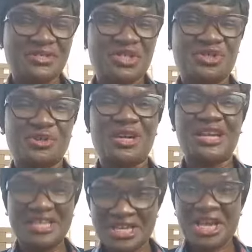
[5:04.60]

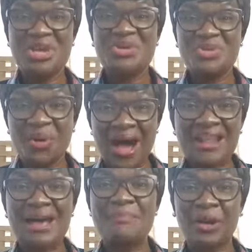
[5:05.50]
shortly, your
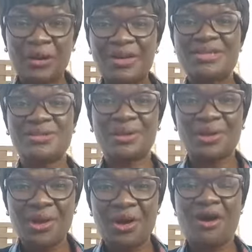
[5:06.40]
alarm clock is going
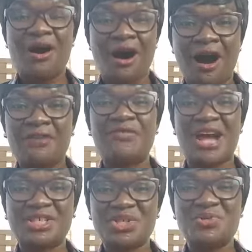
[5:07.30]
to go off
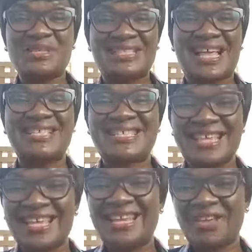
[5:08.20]
and you will start
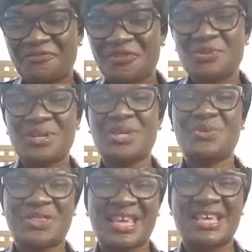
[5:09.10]
seeing a few
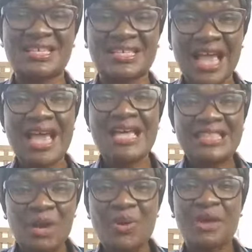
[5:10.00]
new things
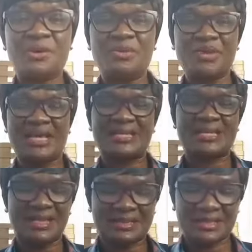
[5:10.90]
that we're going to be
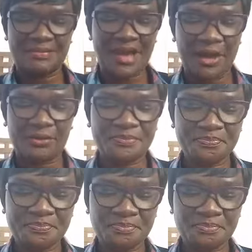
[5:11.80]
excited about.